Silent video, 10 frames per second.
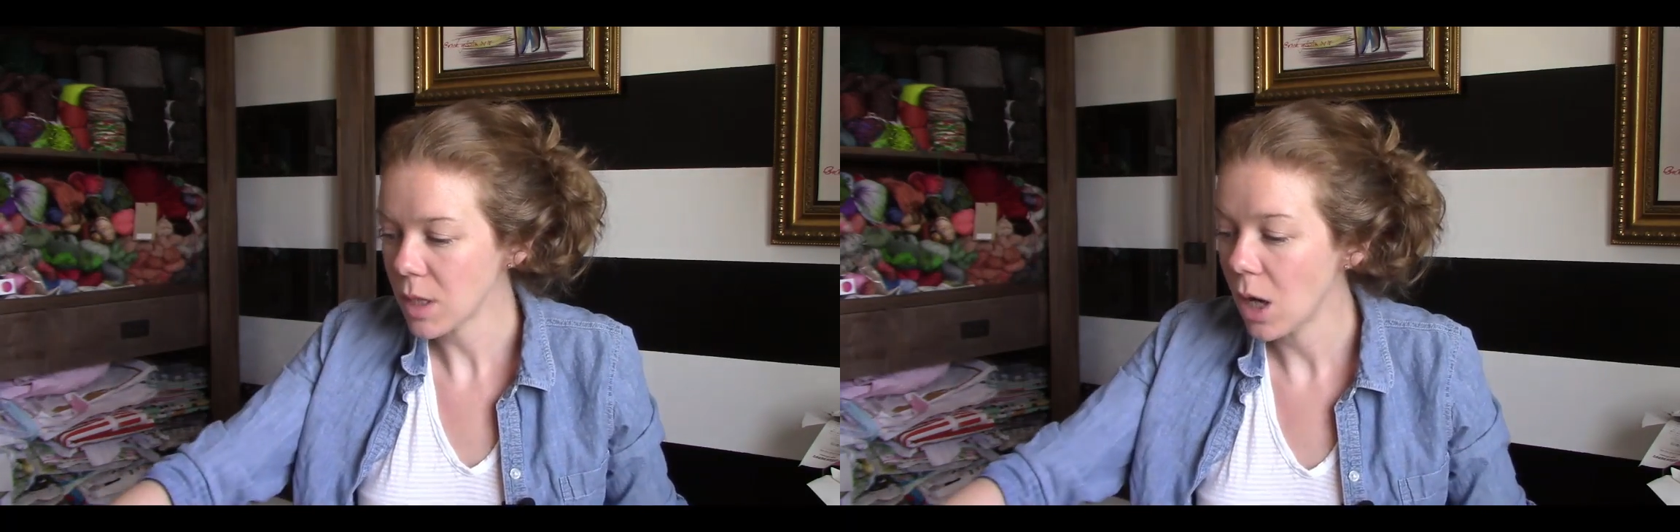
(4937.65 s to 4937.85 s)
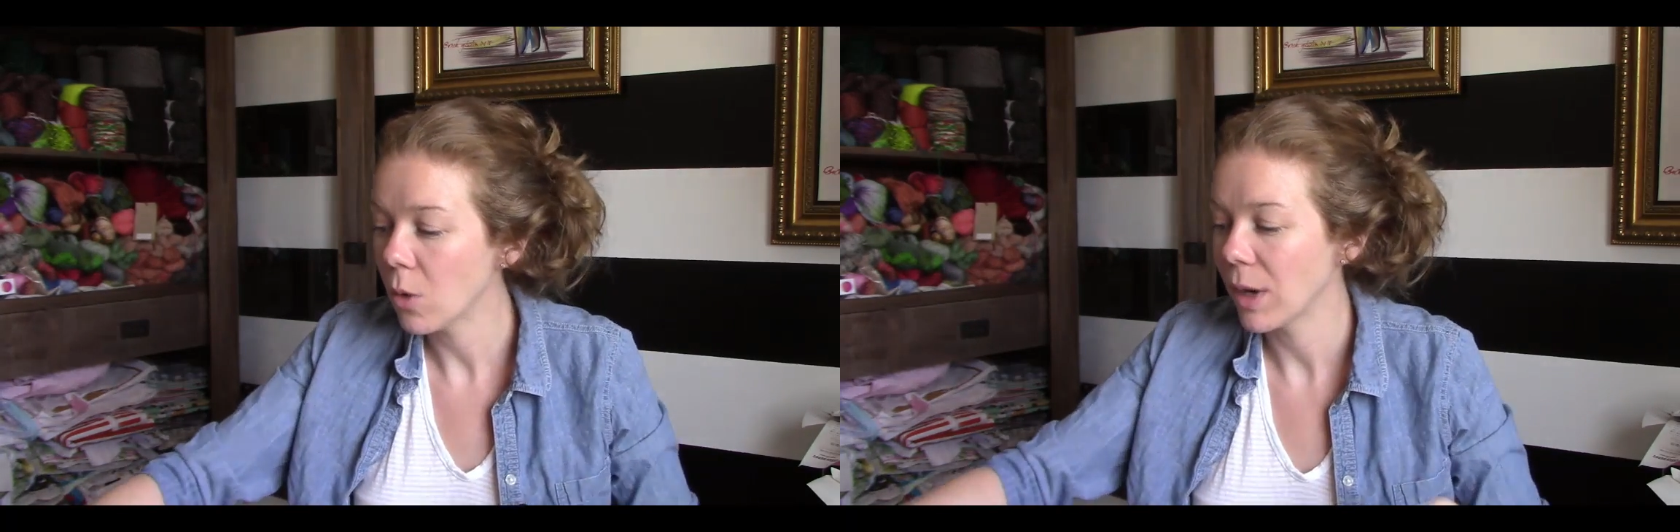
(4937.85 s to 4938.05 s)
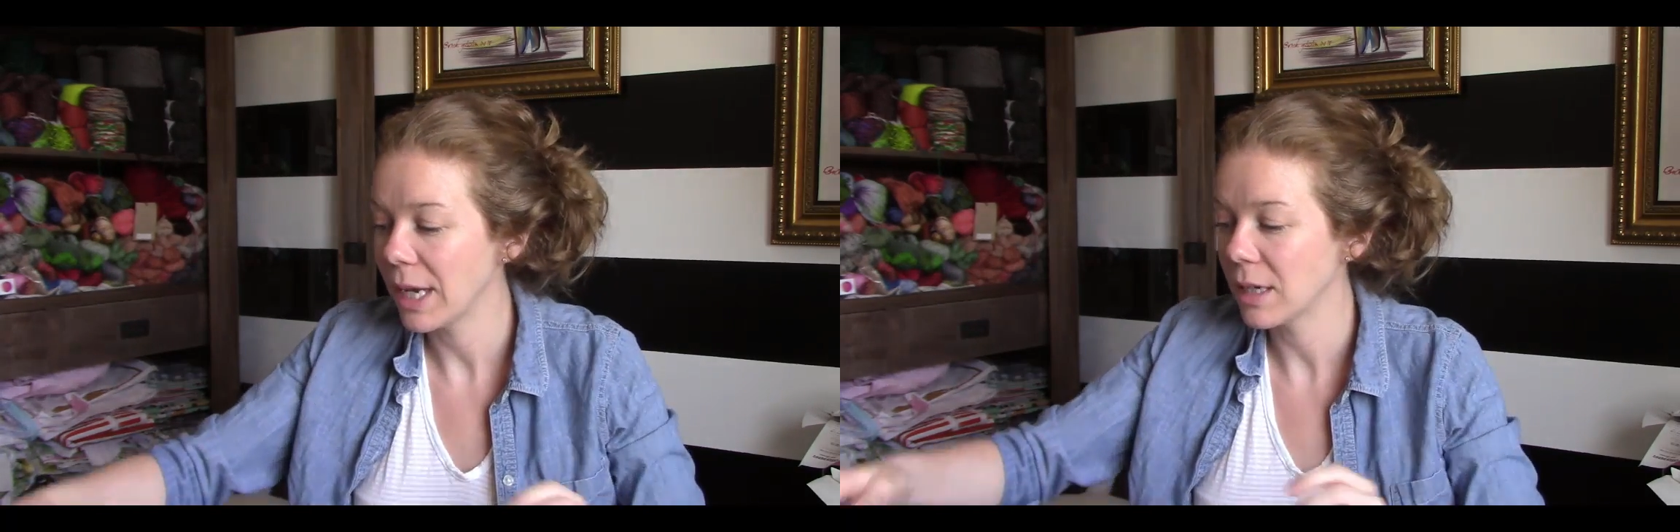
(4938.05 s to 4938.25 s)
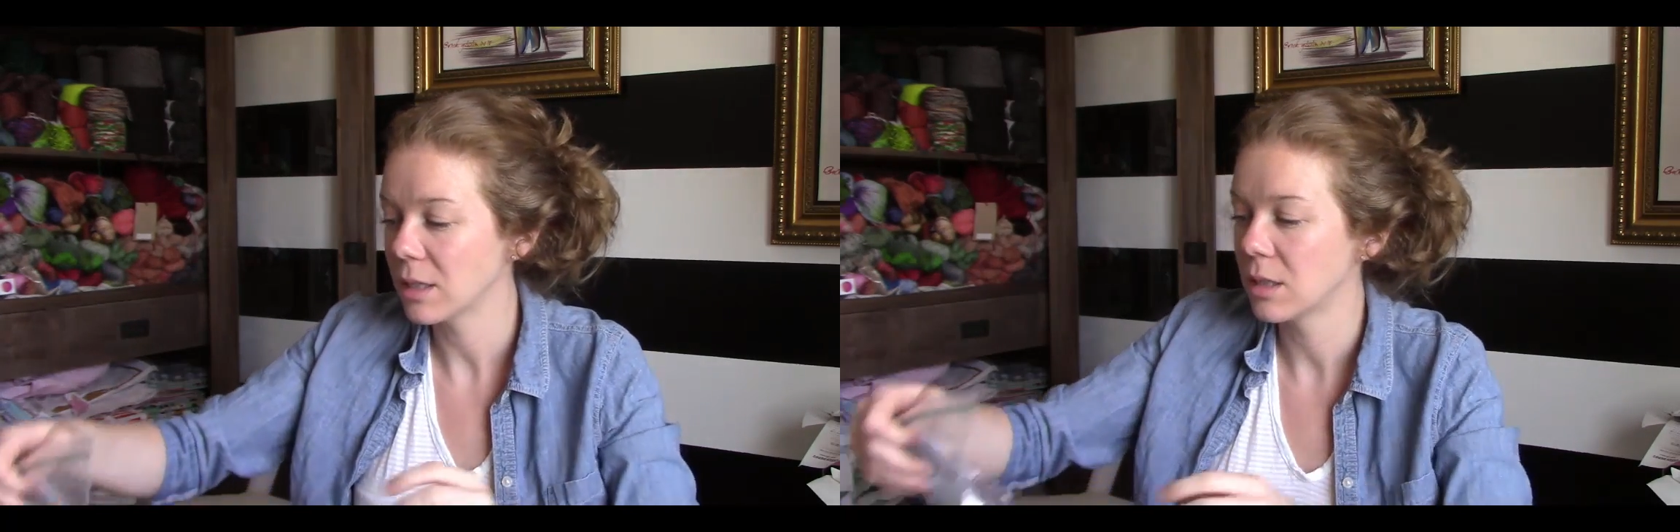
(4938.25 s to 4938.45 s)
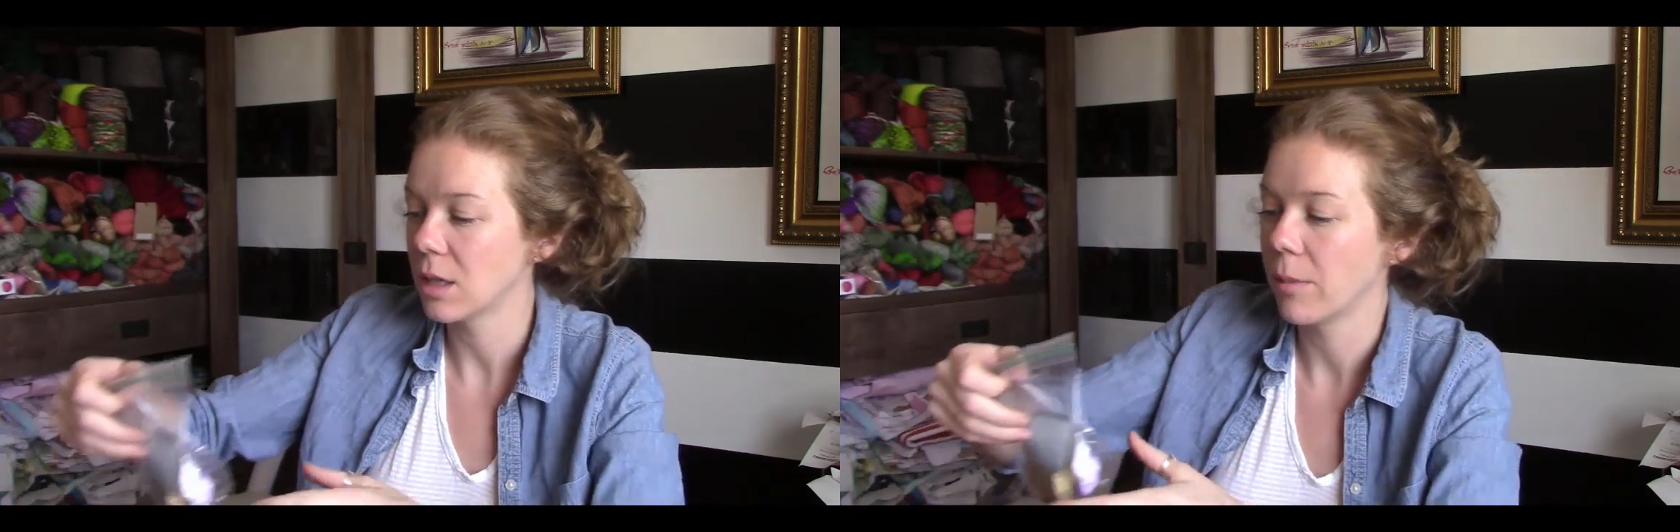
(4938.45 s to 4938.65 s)
Oh,
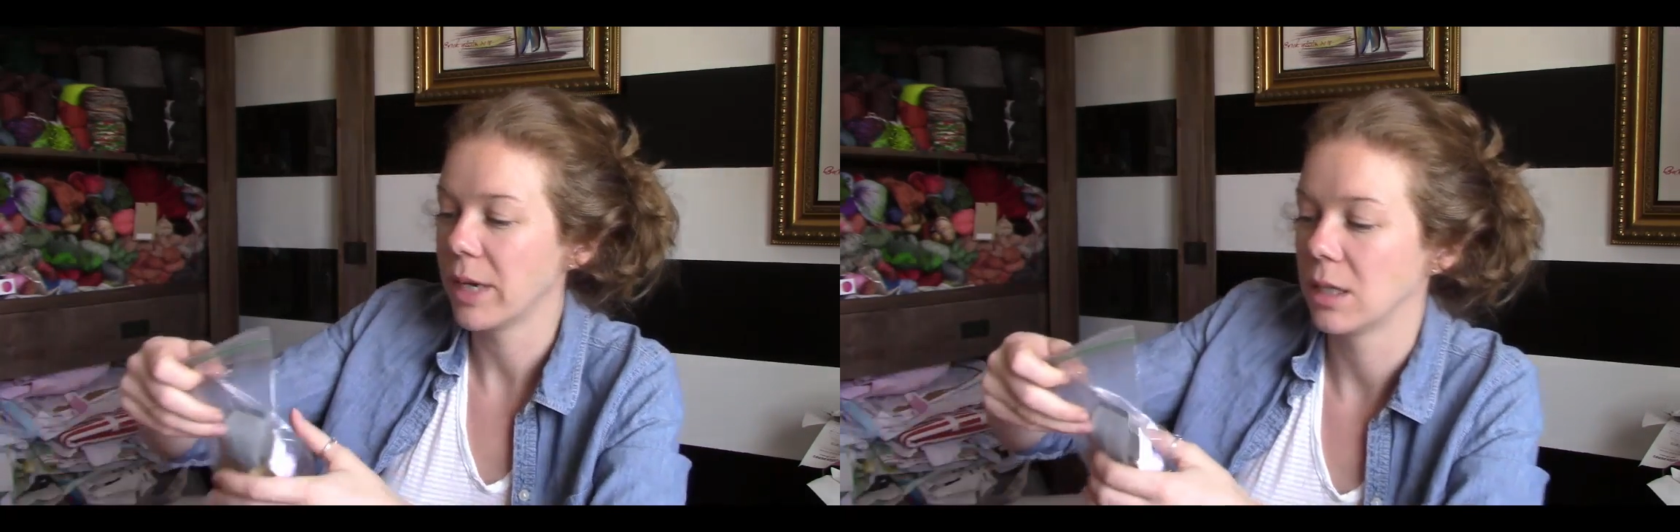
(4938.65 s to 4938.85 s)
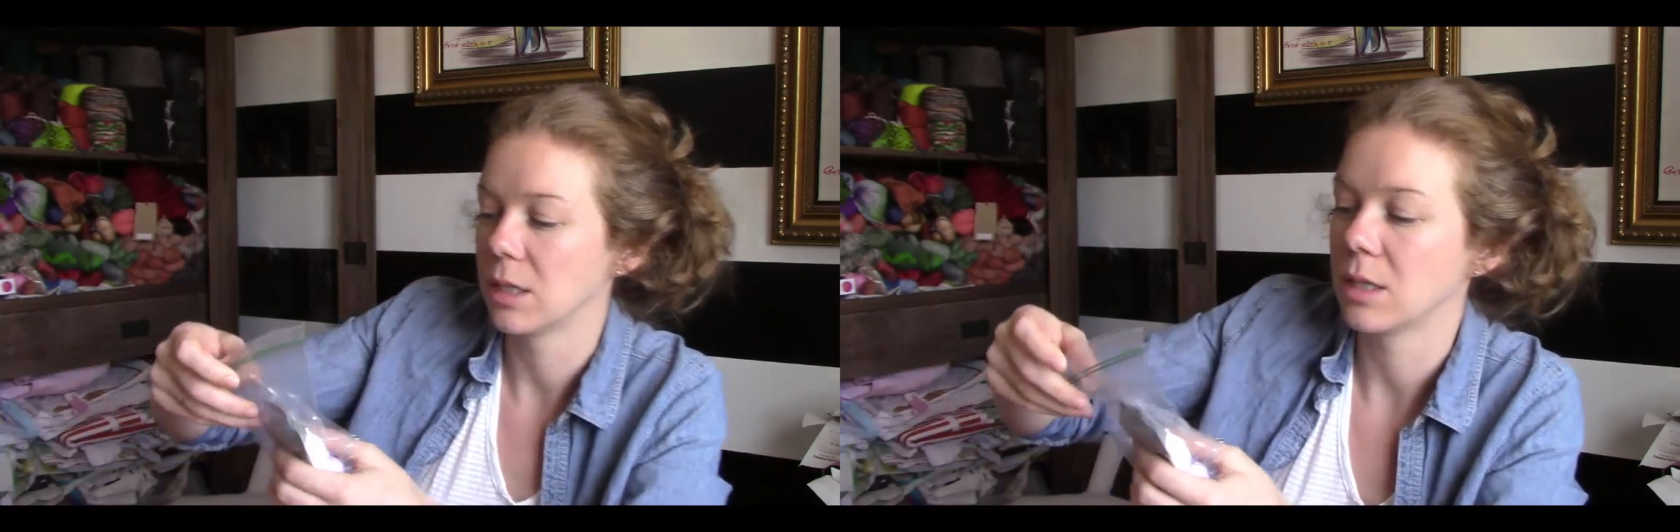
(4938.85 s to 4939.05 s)
and Amanda